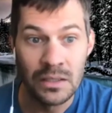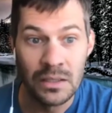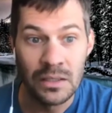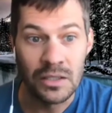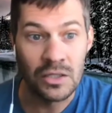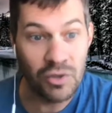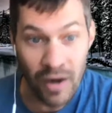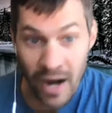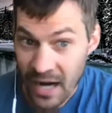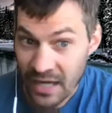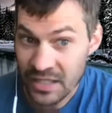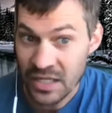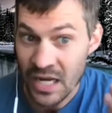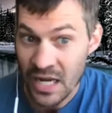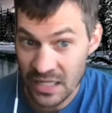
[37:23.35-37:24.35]
The tracks
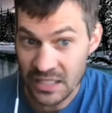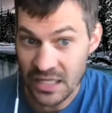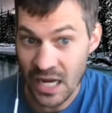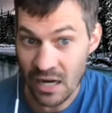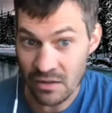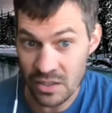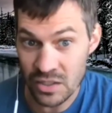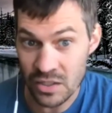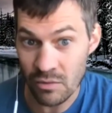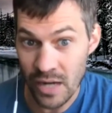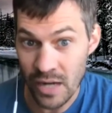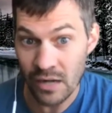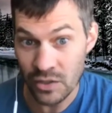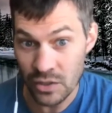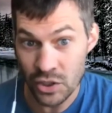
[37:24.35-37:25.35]
is there in the snow now.
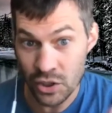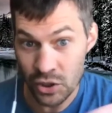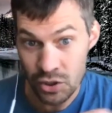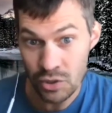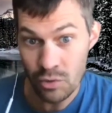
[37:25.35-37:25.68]
Do you